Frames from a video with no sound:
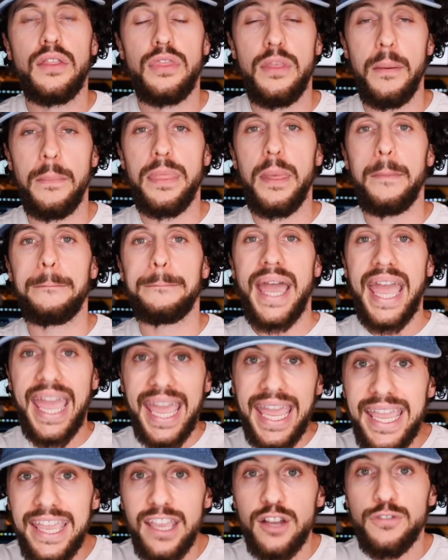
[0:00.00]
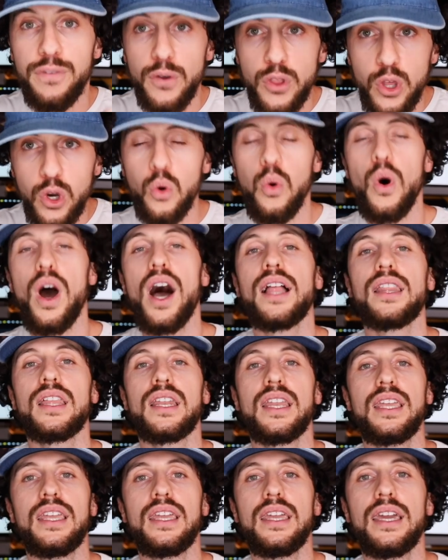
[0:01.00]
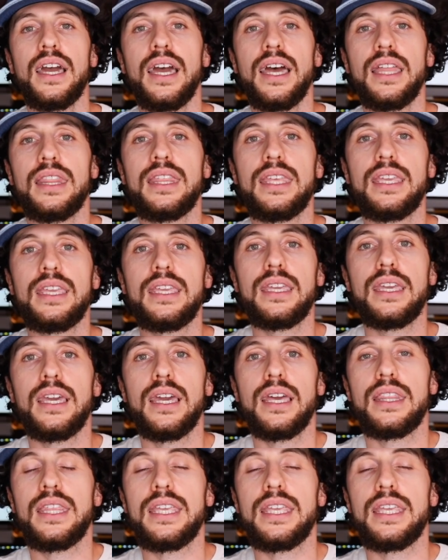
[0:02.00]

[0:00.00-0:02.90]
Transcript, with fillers: the paying for the quality, the